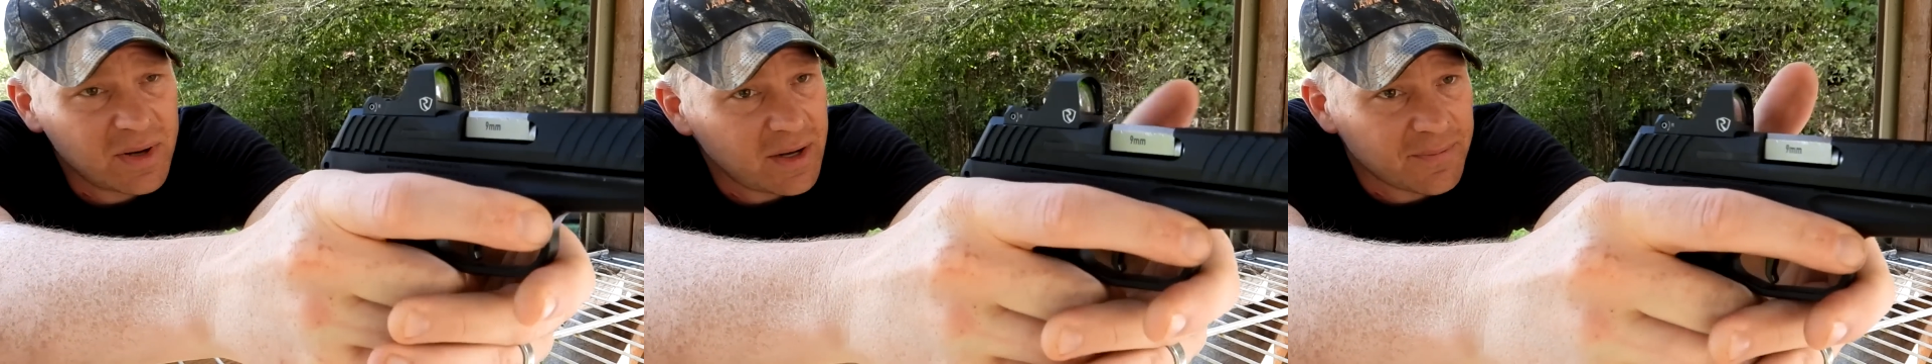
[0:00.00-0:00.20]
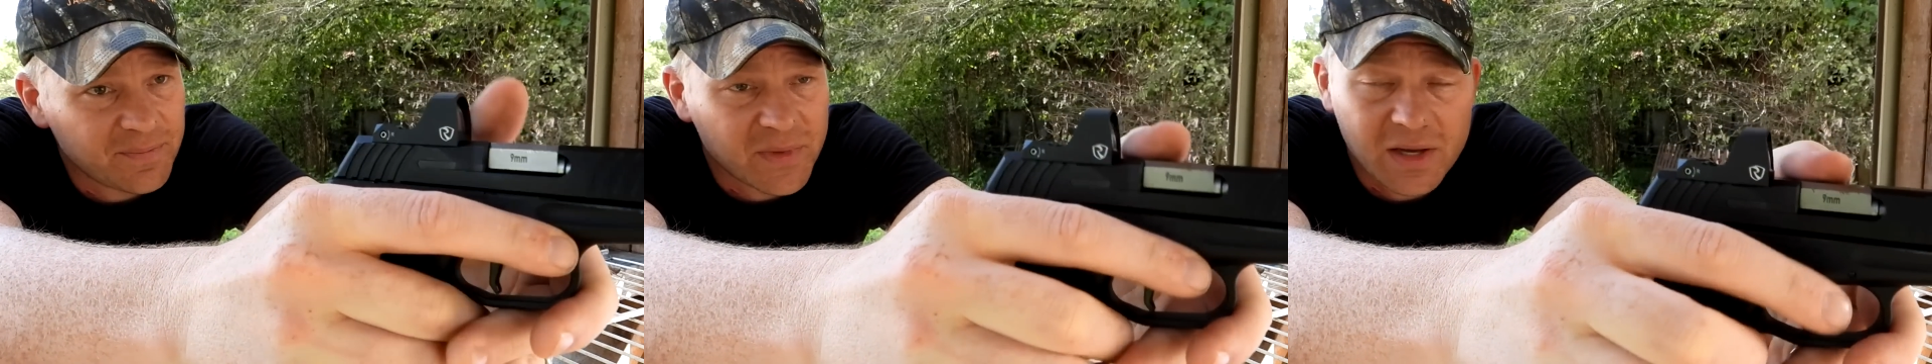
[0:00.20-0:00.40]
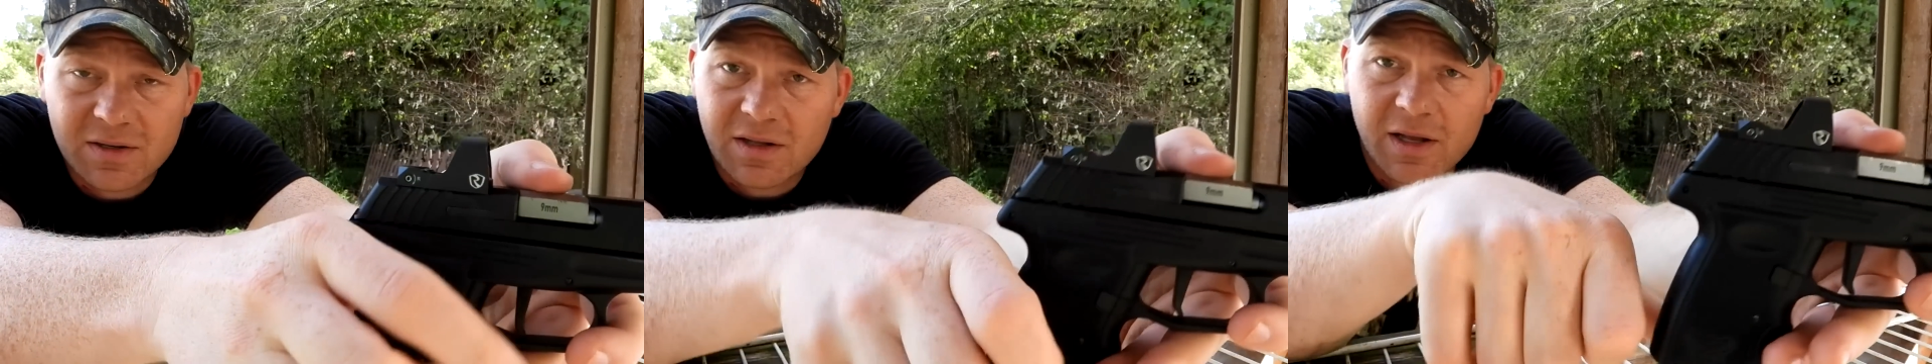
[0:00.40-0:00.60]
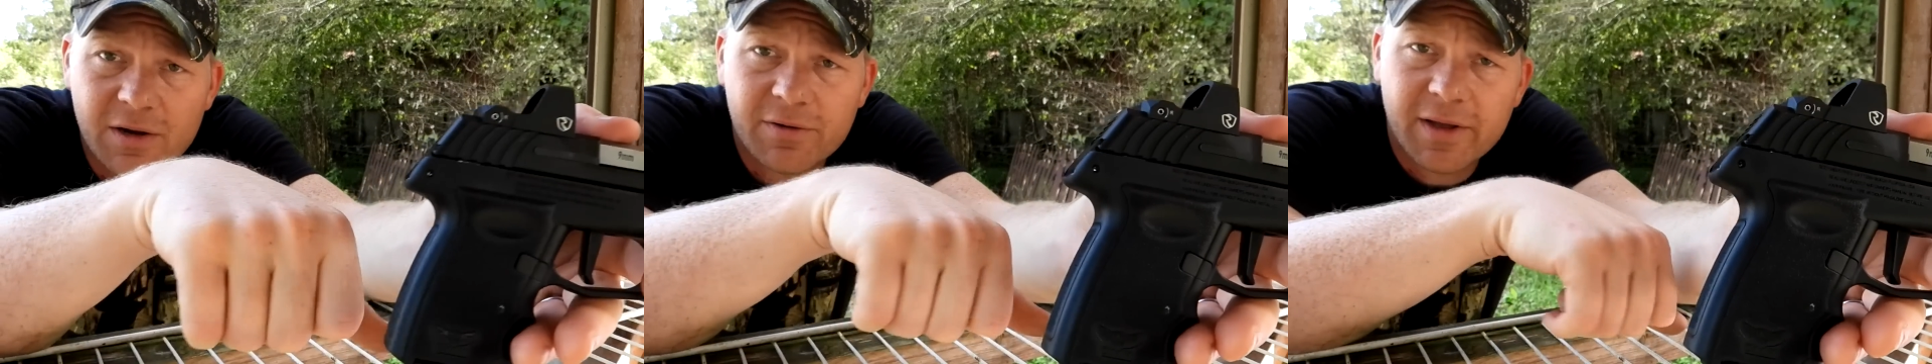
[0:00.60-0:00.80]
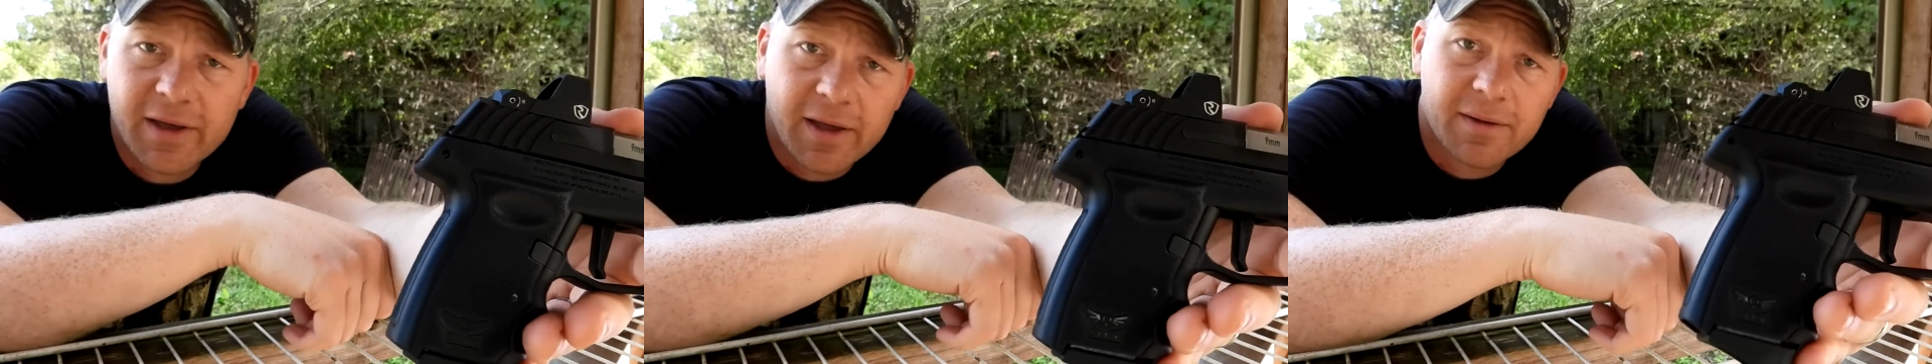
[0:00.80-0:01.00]
But that's
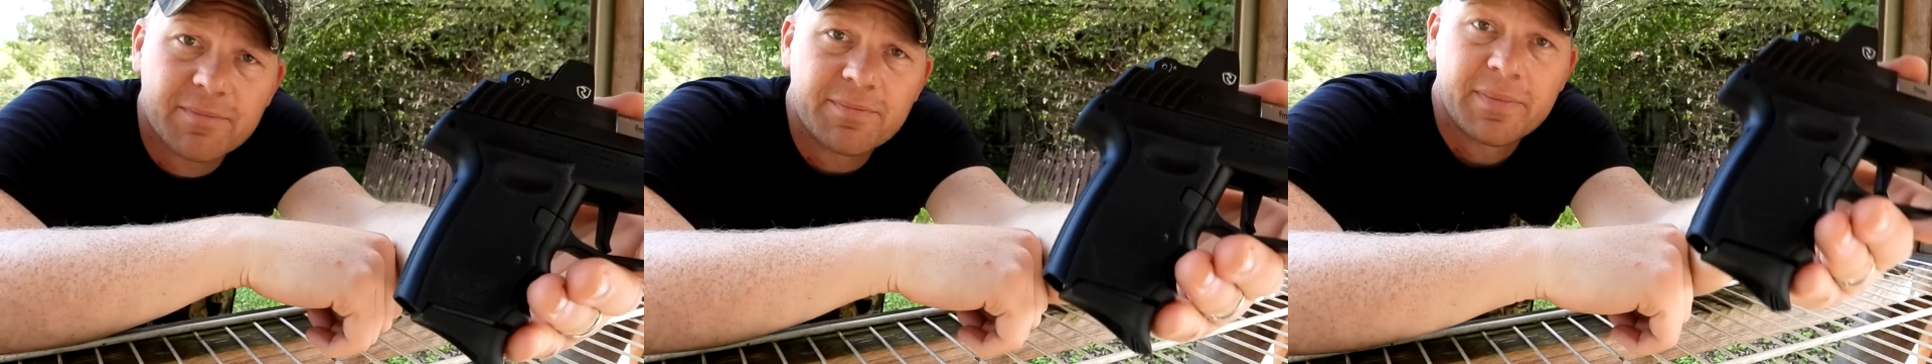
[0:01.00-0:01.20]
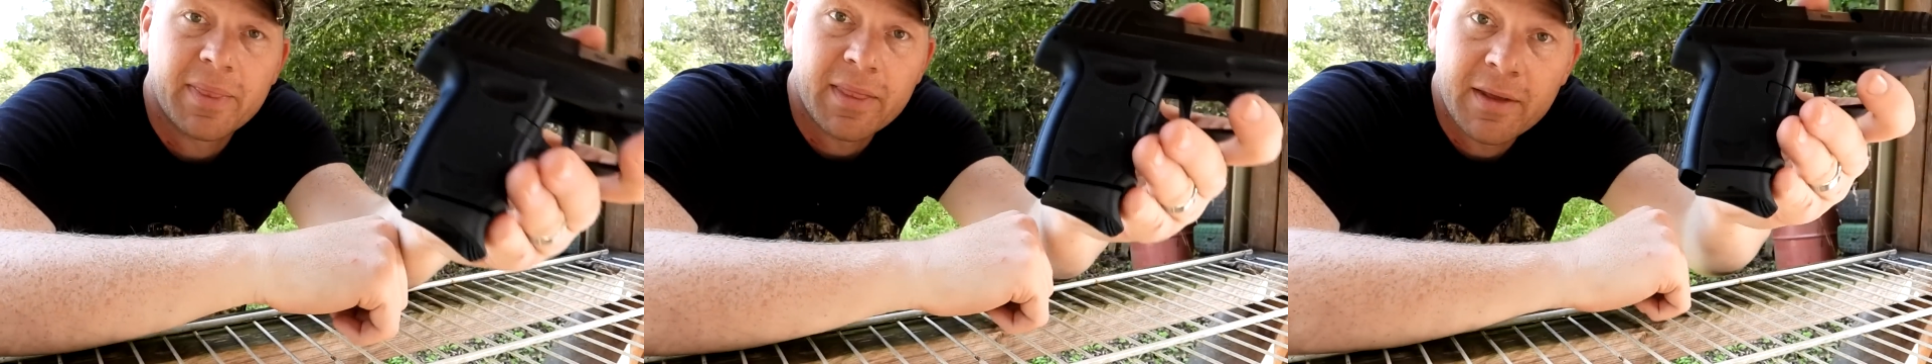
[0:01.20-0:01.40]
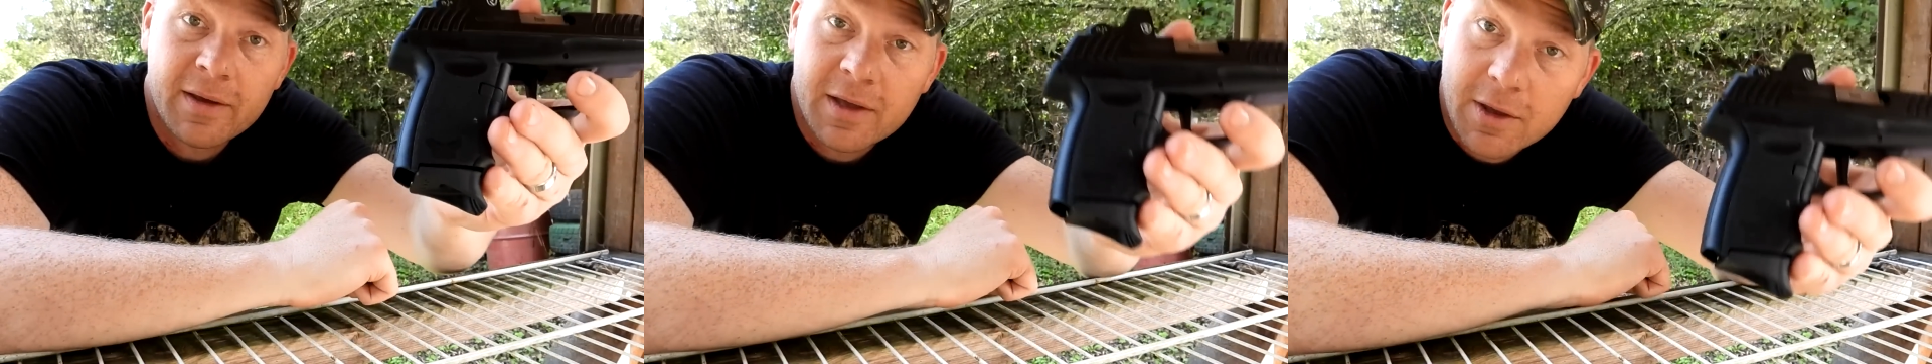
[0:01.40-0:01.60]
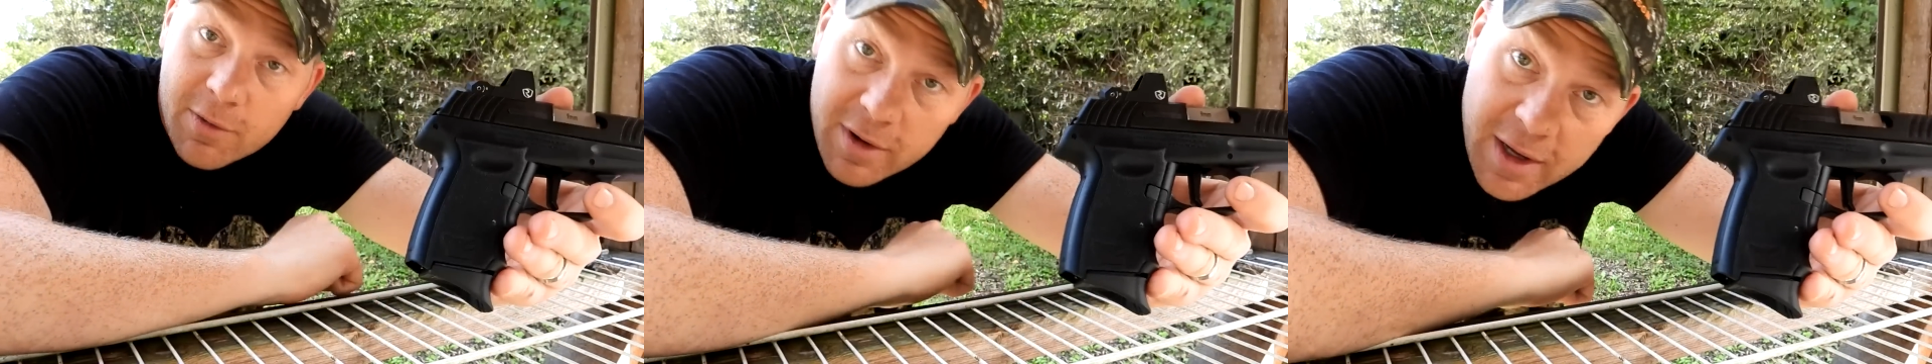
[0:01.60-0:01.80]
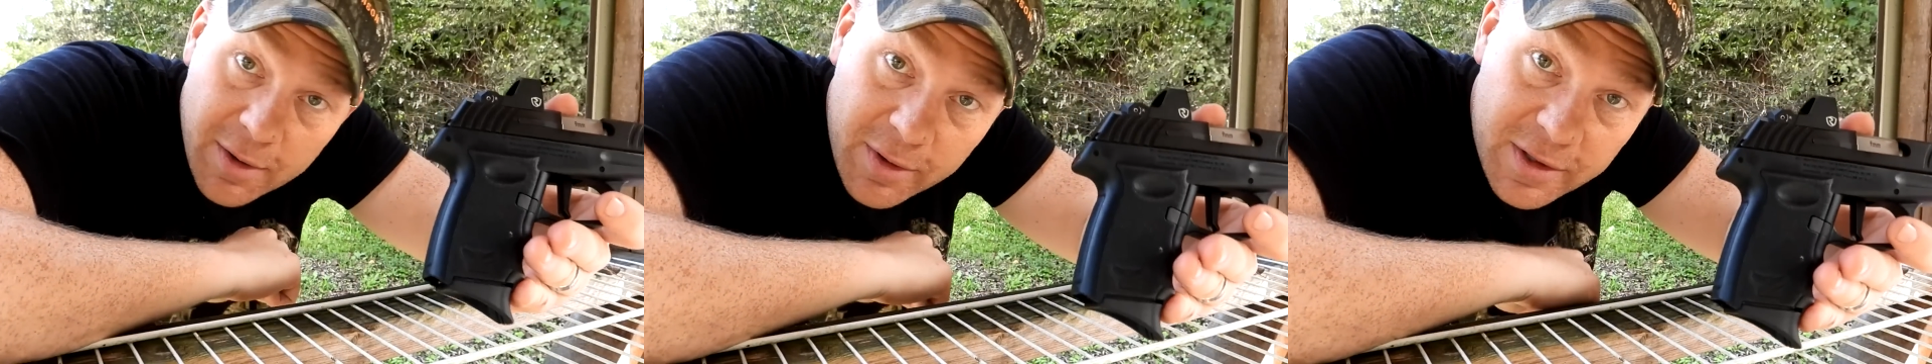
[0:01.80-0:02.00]
literally it. If you
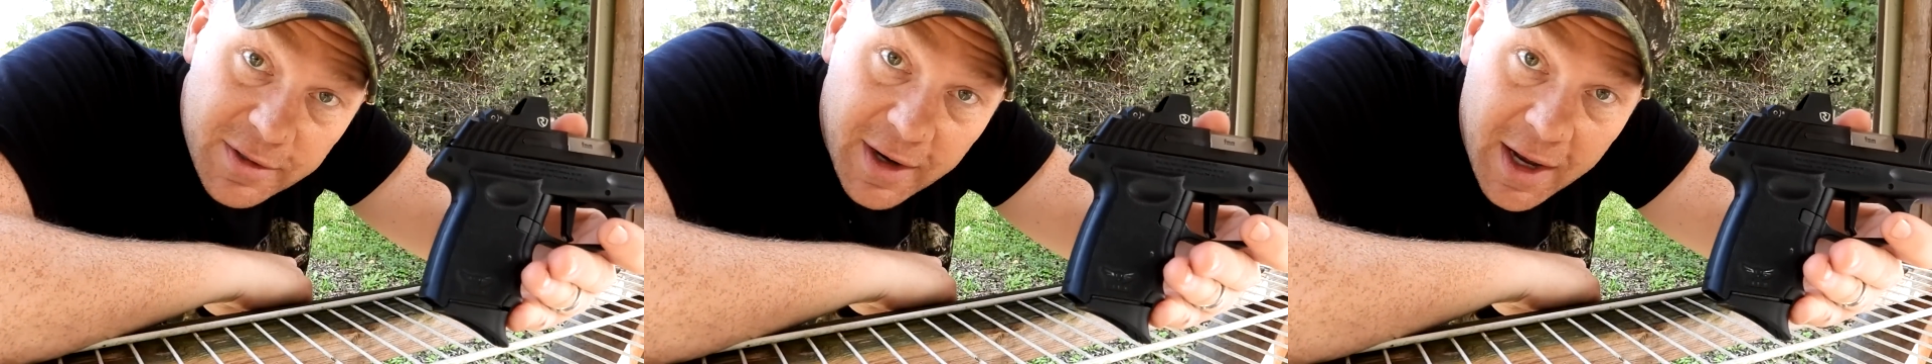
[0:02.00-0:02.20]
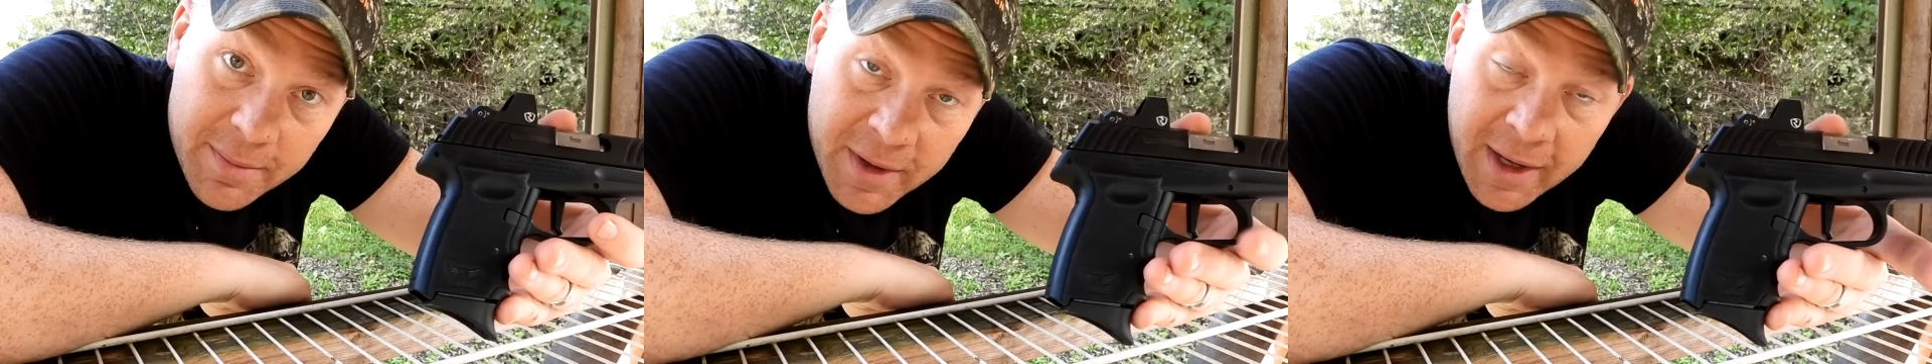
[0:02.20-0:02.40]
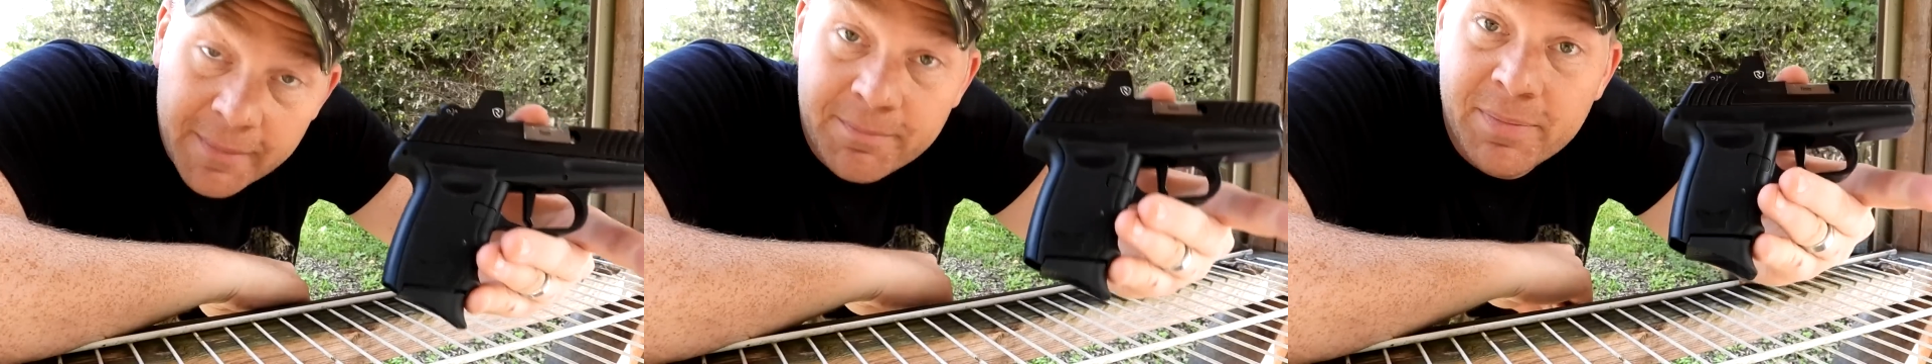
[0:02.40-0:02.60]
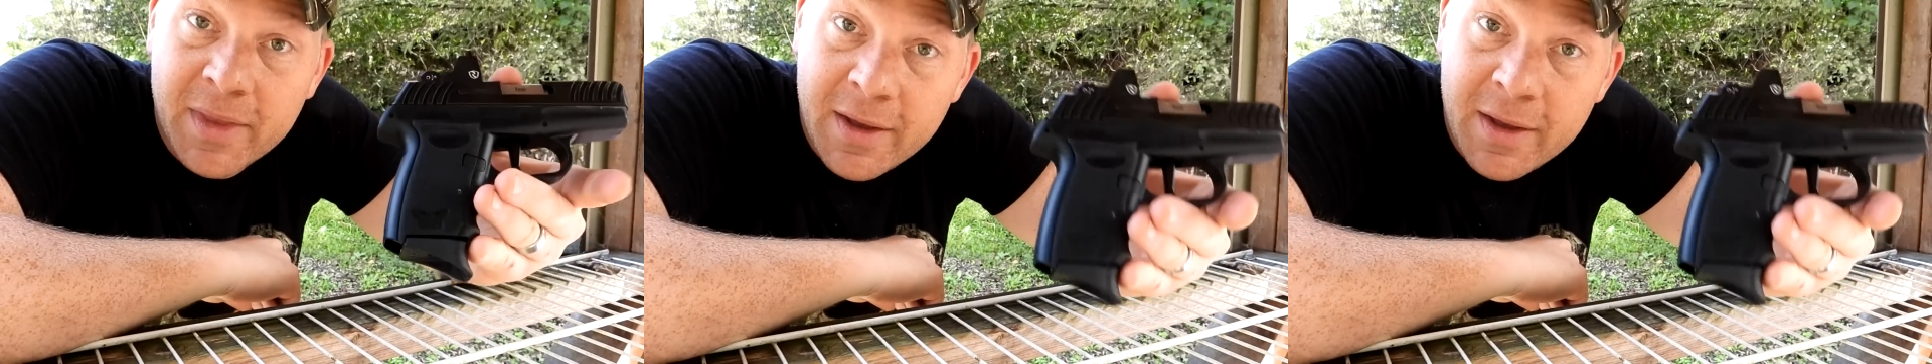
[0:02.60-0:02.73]
want to hit what you're aiming at,